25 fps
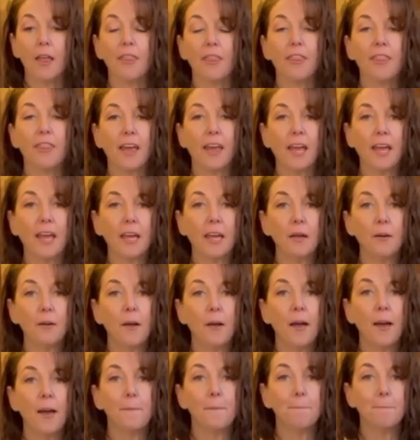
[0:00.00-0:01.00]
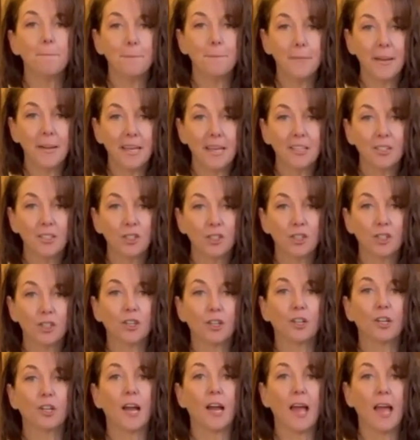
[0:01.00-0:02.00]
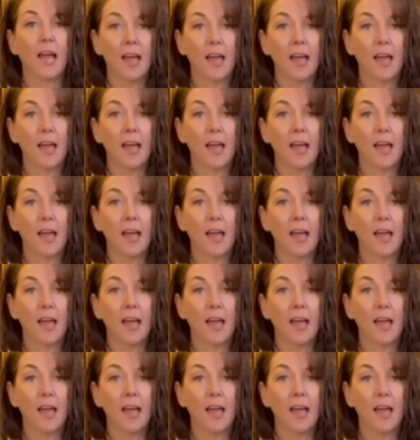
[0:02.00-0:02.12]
they measure